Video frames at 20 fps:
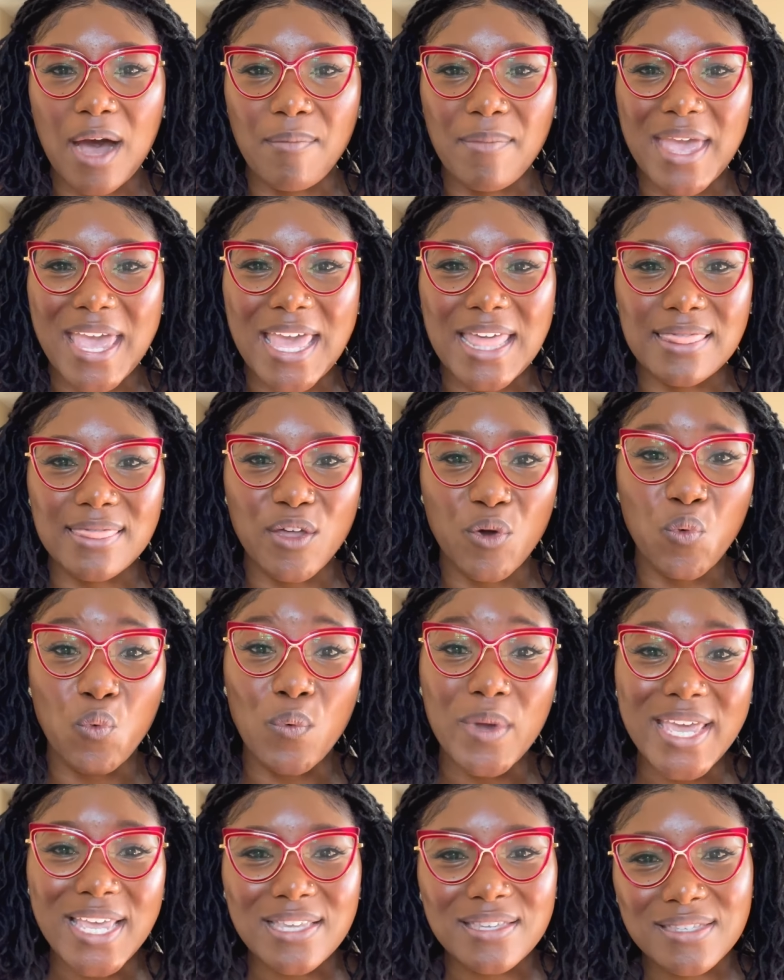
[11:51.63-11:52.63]
In the
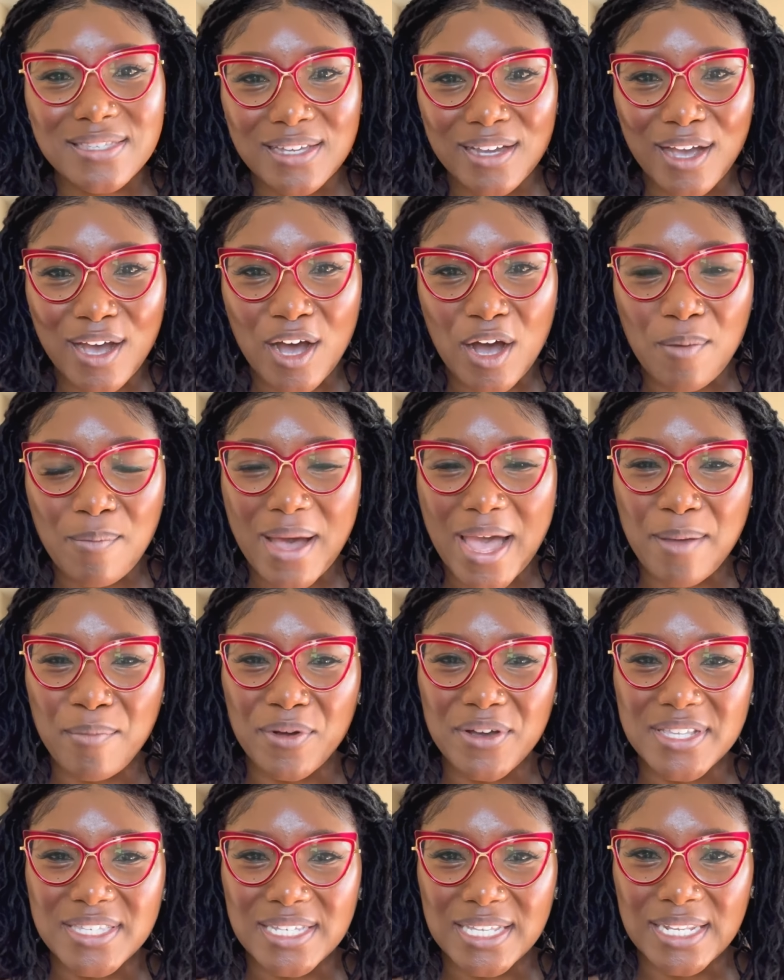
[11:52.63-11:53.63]
weeks to come, I'm
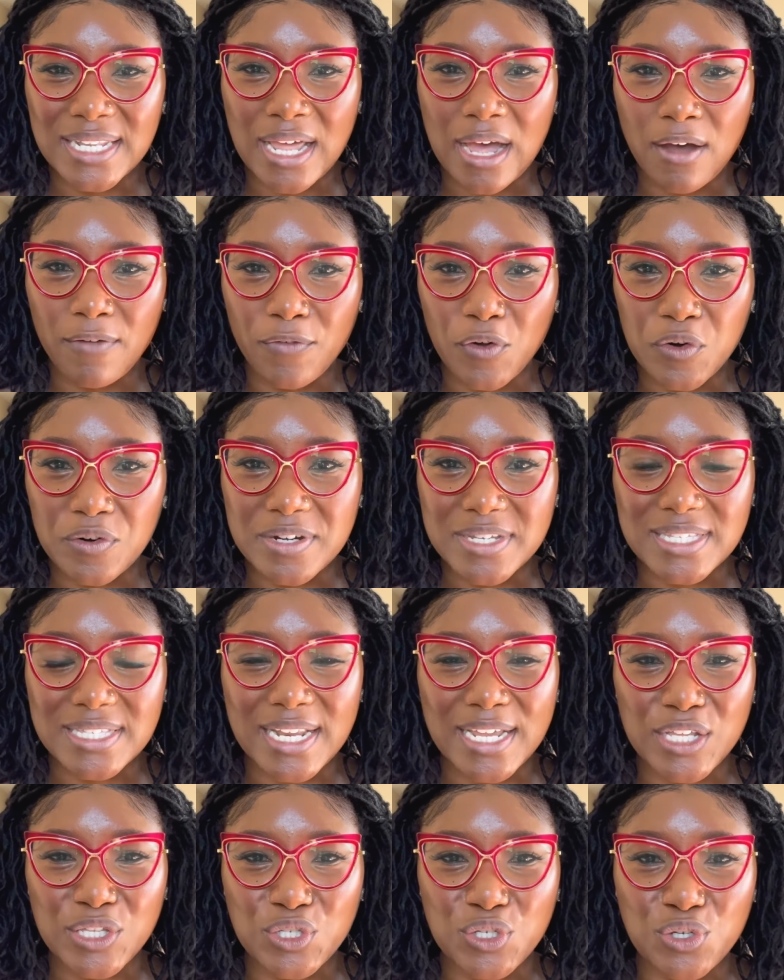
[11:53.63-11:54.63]
going to, of course,
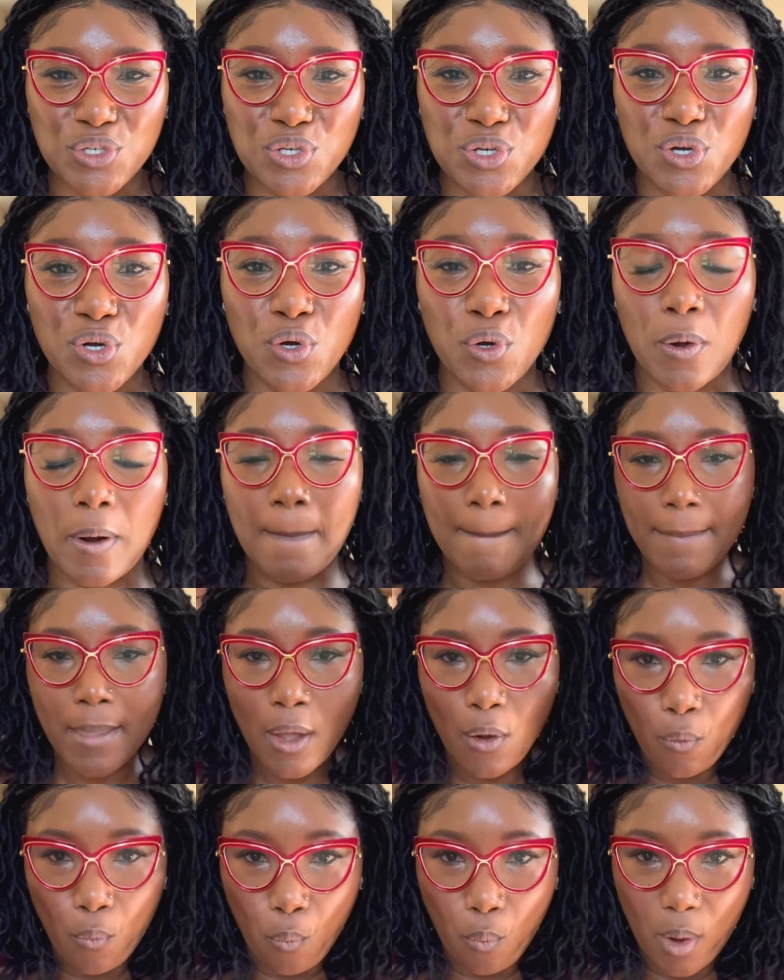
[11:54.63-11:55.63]
let you know
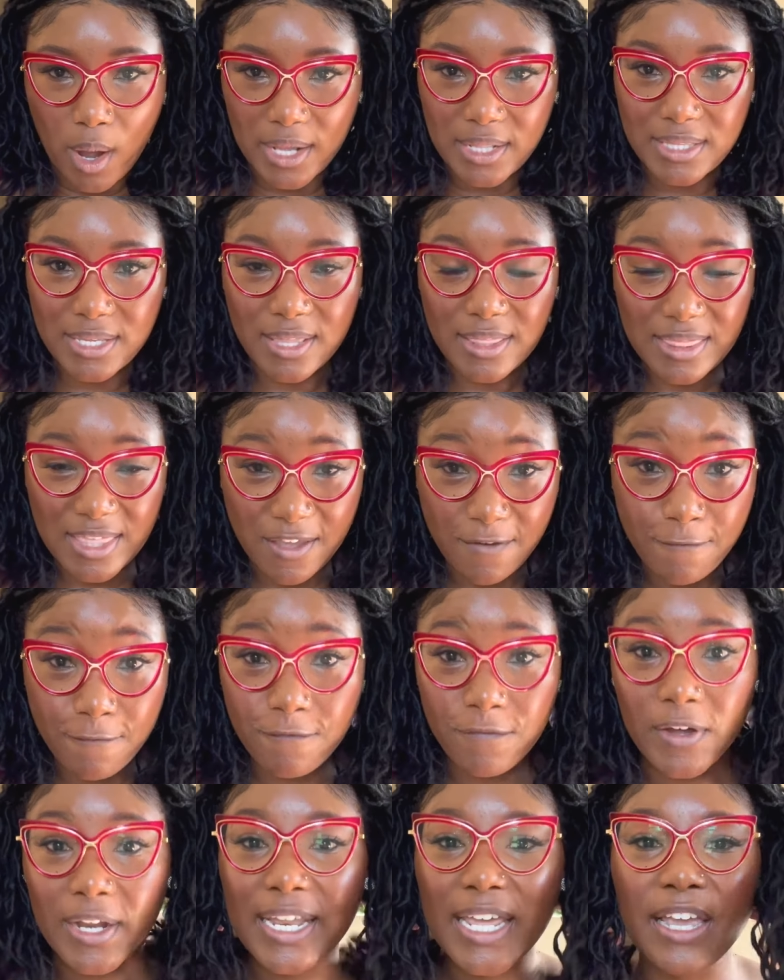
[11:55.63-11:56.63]
what the
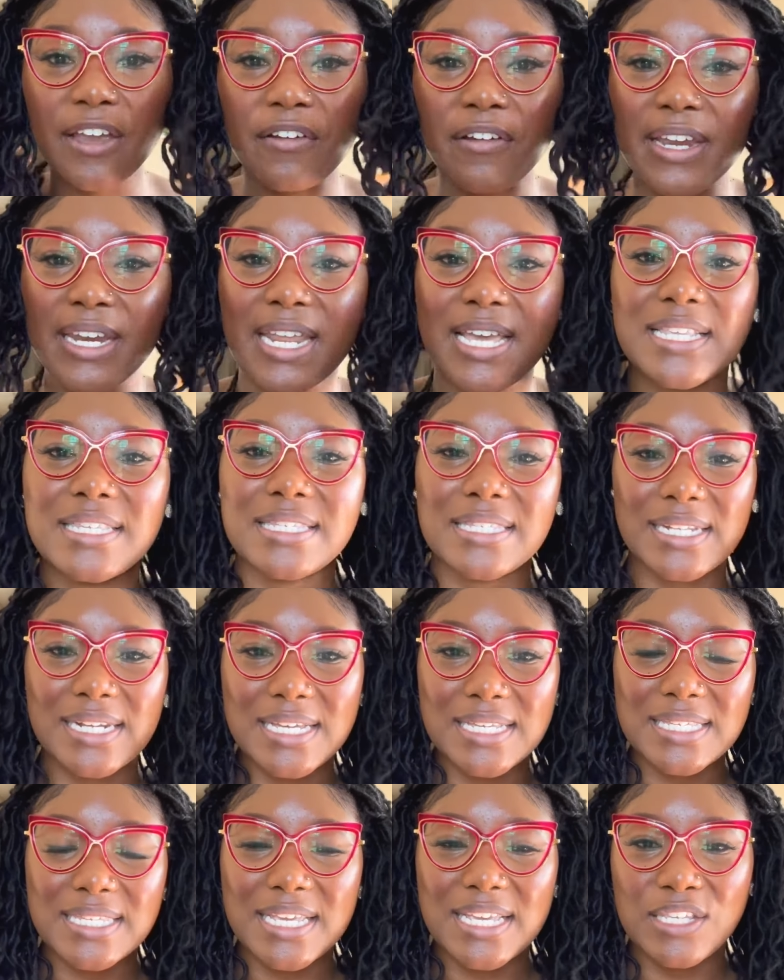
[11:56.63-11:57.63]
full ingredients
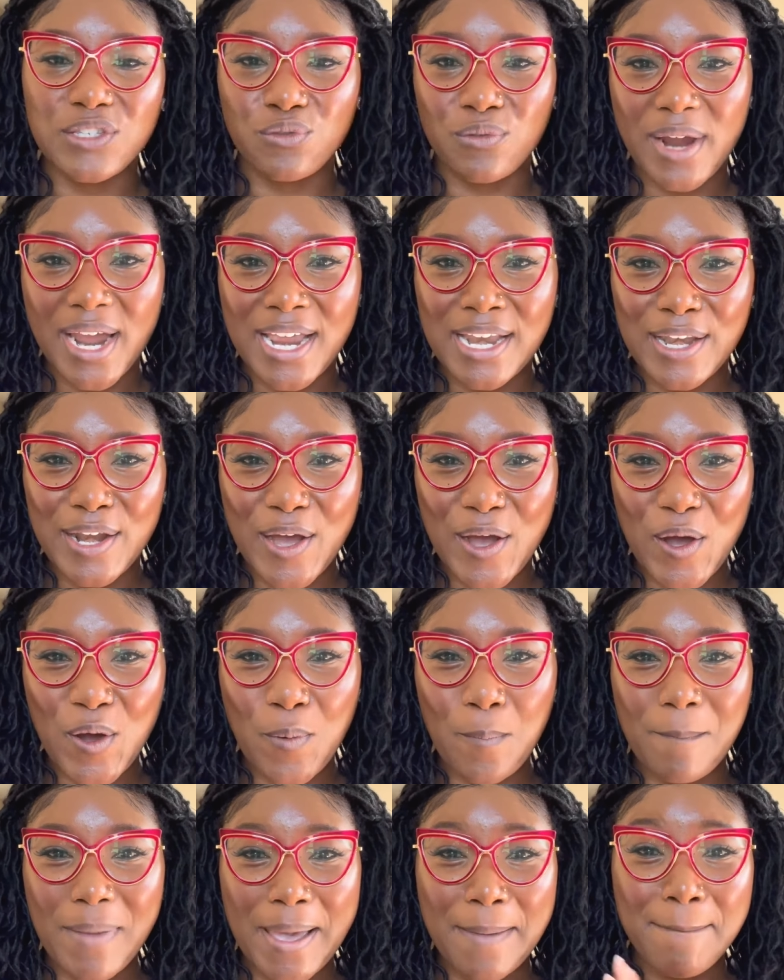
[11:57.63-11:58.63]
list is. Right now,
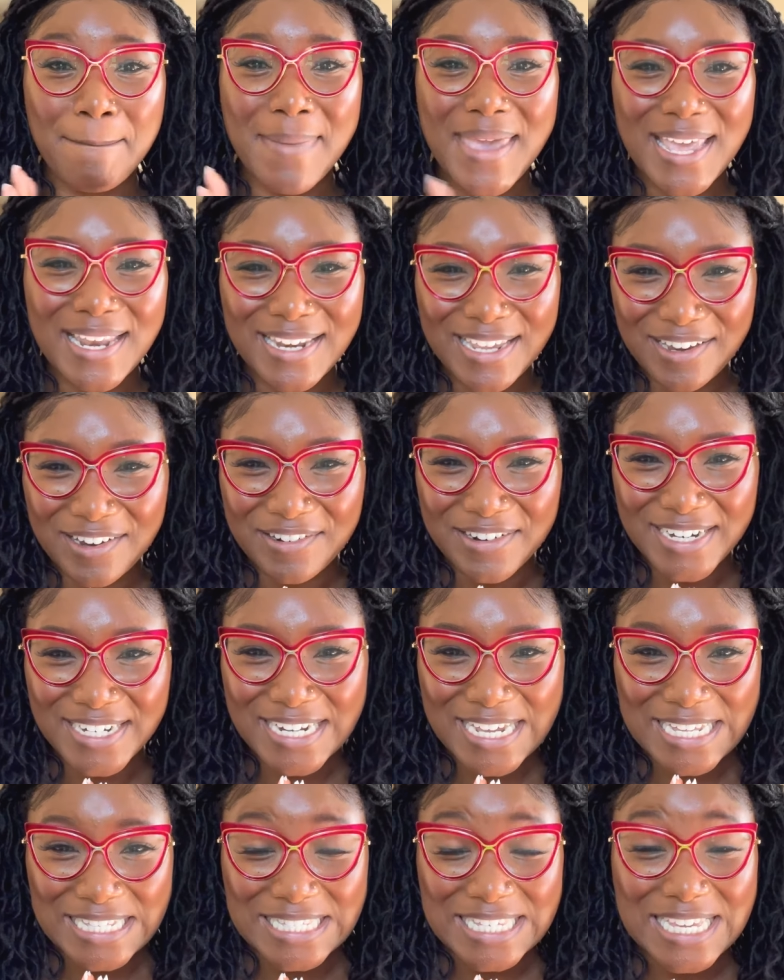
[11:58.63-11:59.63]
my main
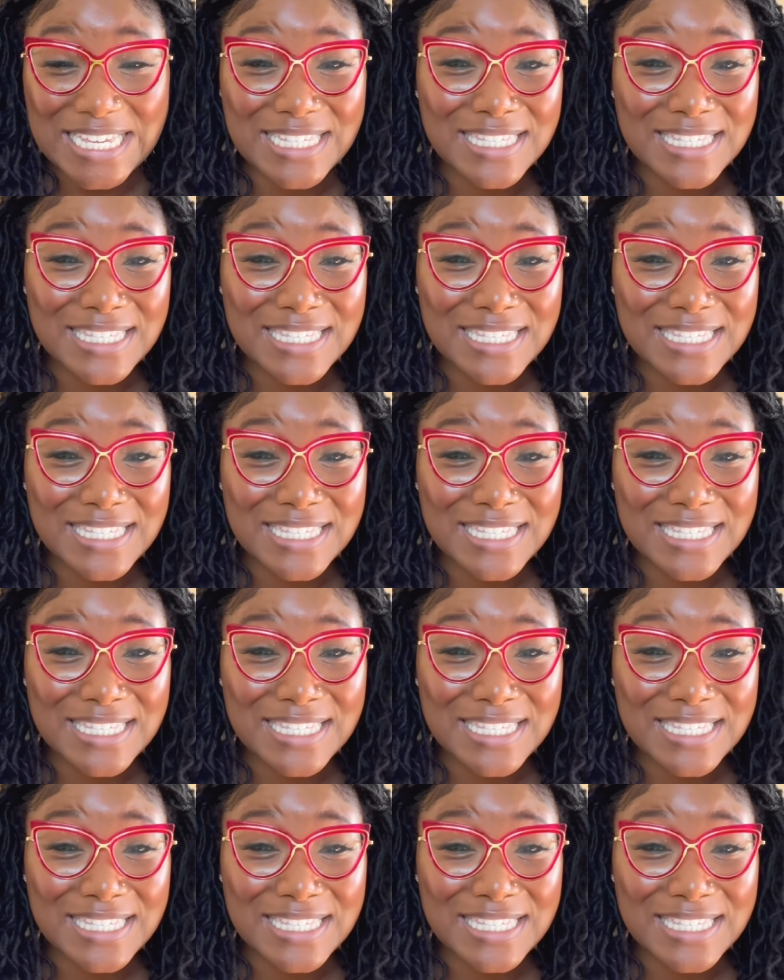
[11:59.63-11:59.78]
ingredient is